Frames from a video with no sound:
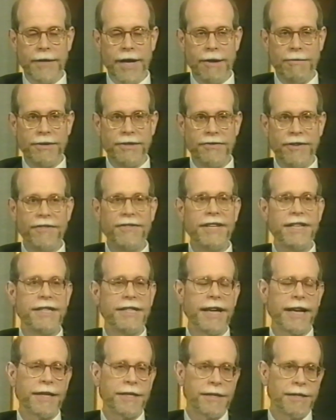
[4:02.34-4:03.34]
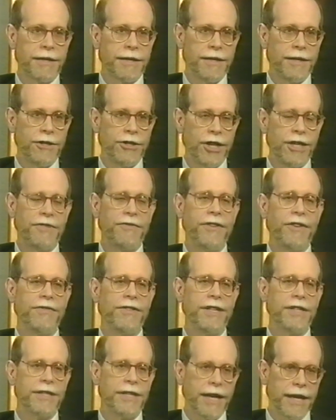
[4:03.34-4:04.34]
He was 56, just
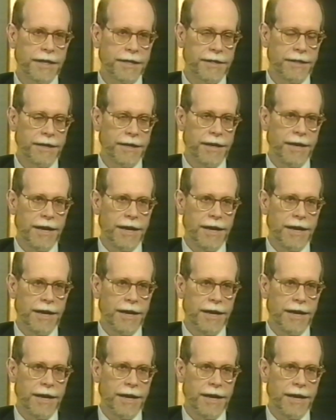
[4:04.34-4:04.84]
56.